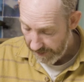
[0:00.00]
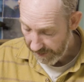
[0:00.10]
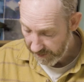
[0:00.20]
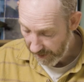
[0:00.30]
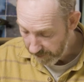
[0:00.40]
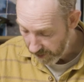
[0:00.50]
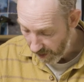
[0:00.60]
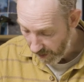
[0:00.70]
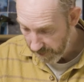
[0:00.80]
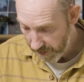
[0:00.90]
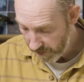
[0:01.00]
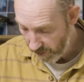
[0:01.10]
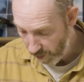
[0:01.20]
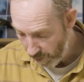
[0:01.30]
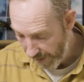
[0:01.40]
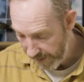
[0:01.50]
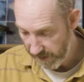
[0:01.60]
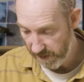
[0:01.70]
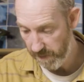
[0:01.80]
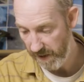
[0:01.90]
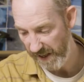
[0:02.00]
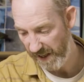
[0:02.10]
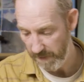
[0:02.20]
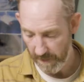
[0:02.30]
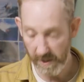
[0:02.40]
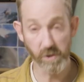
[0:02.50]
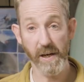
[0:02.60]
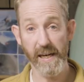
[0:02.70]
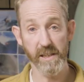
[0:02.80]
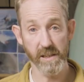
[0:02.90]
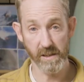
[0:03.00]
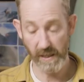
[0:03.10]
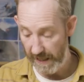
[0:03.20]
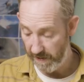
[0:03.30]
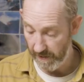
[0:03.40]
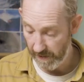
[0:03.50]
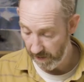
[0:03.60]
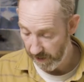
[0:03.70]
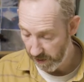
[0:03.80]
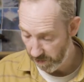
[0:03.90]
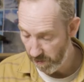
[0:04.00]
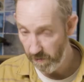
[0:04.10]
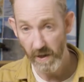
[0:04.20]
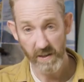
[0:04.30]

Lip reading: Now sometimes, not always, it can be a bit tricky just to get the leash through.